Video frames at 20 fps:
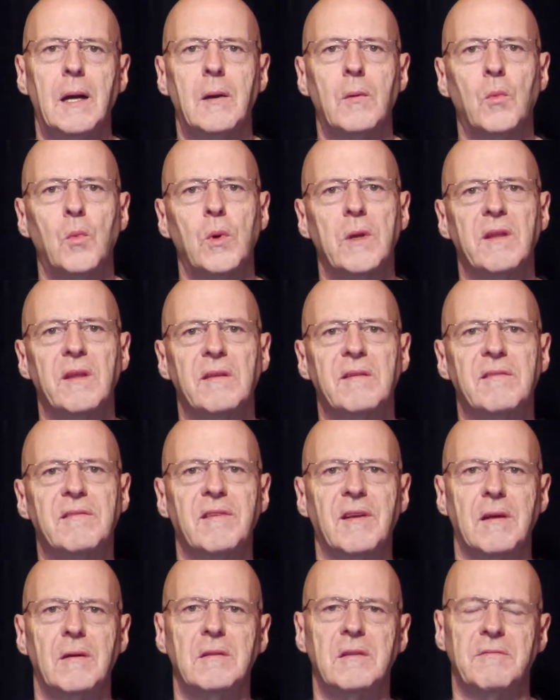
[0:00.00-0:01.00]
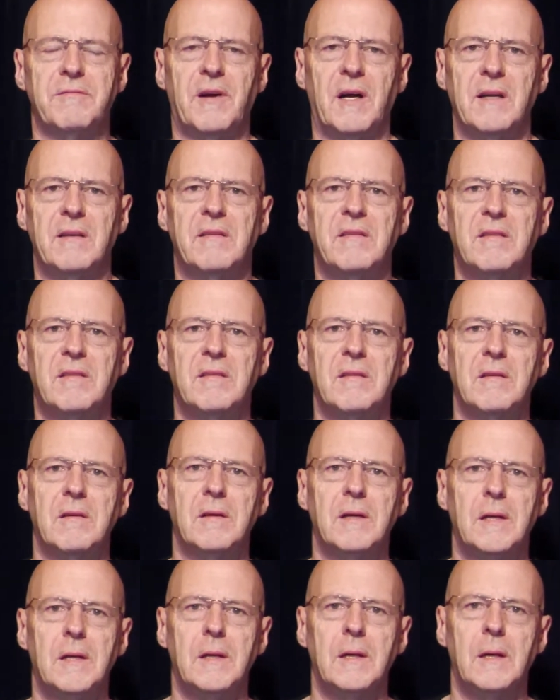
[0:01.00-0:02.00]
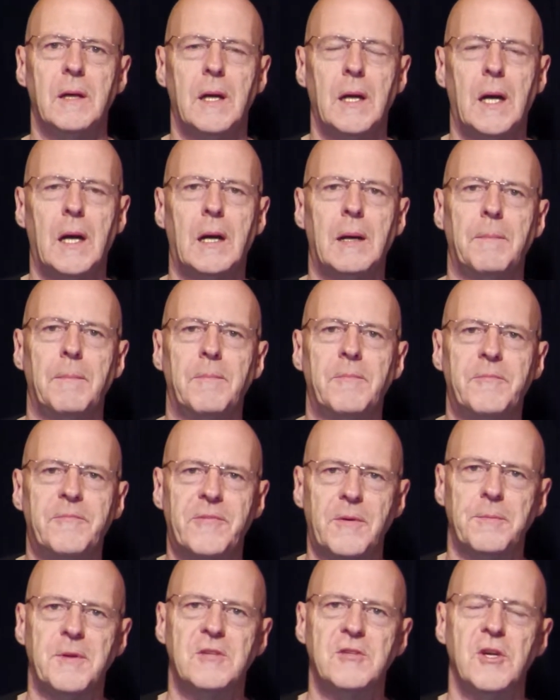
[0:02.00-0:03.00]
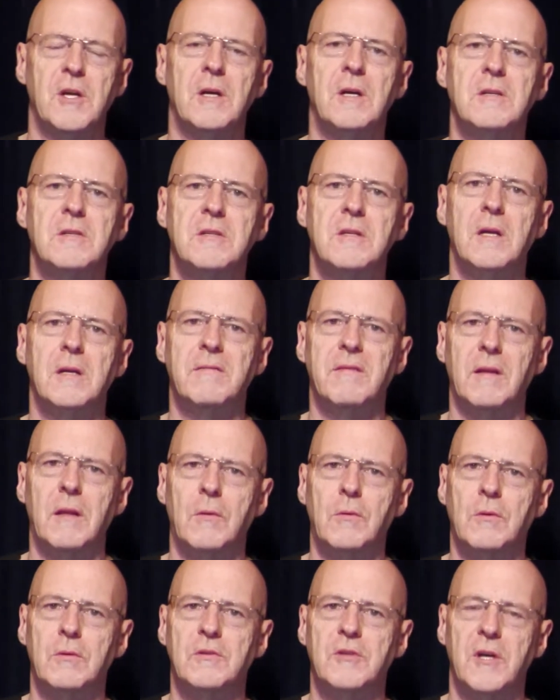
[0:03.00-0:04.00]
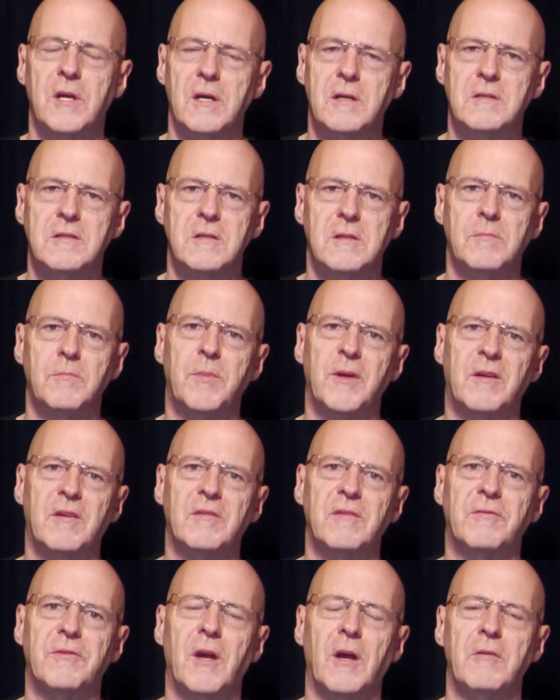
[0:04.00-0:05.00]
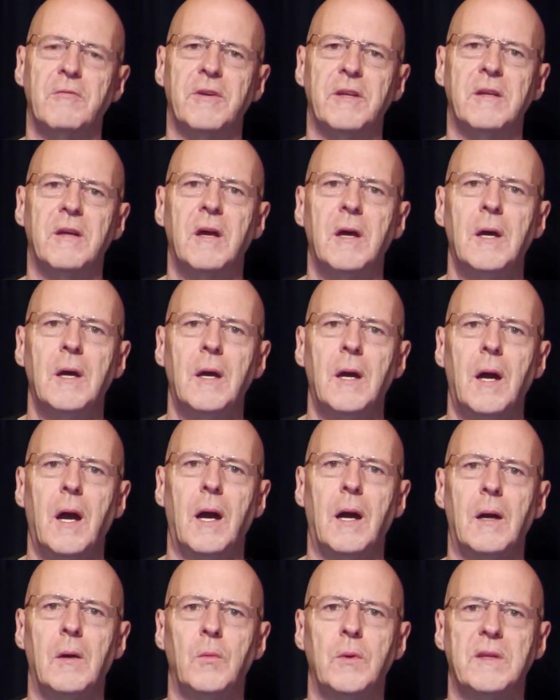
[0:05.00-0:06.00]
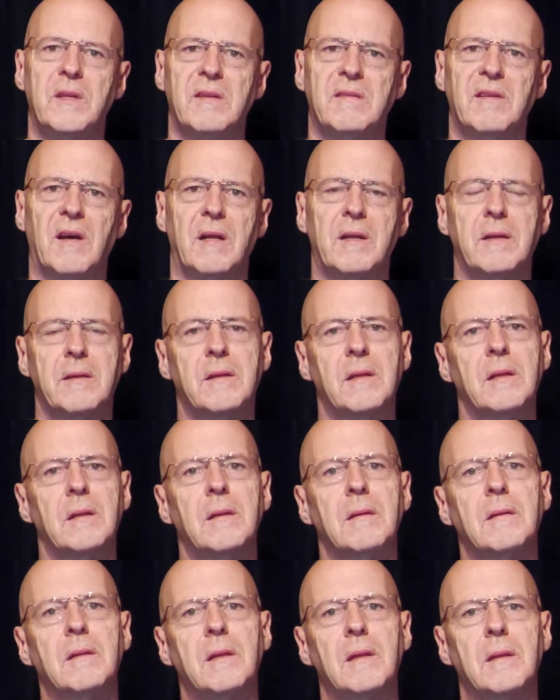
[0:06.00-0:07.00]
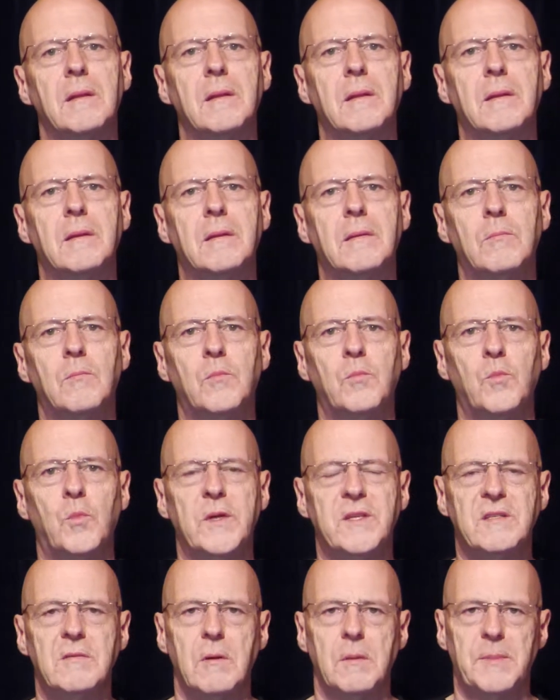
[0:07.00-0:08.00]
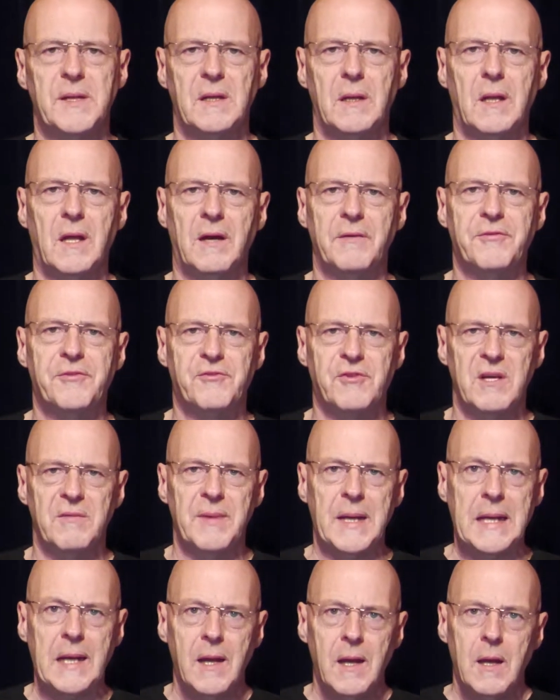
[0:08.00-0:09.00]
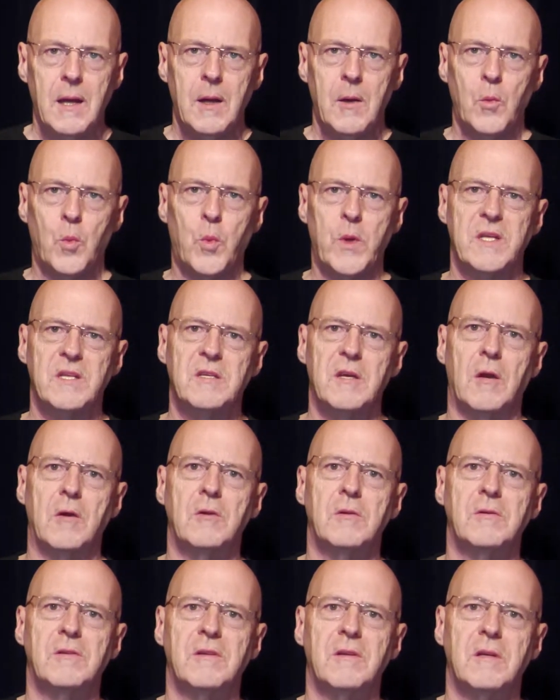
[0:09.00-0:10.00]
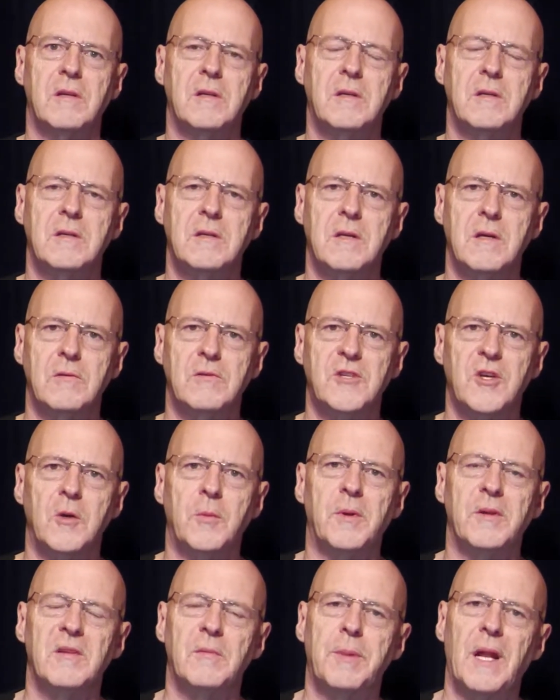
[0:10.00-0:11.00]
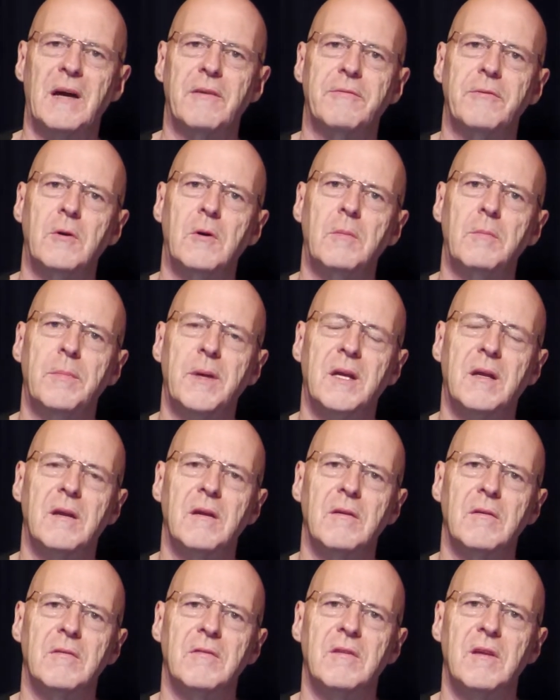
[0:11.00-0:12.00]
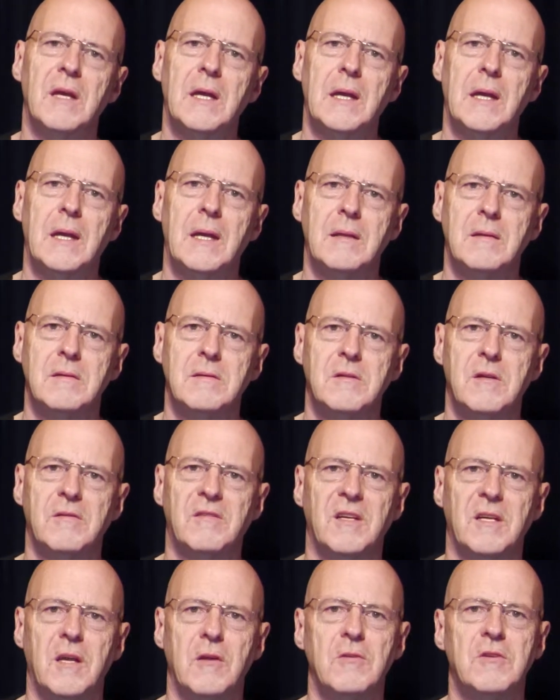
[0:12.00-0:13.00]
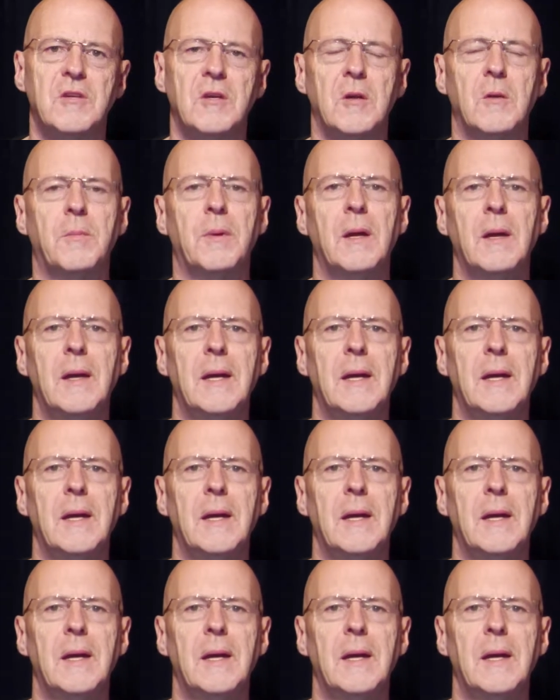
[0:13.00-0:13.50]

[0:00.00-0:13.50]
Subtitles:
with a single device. I'm from a church, it's a local church, and because of COVID we decided that we do a bit of live streaming. We chose YouTube as a platform because in choosing YouTube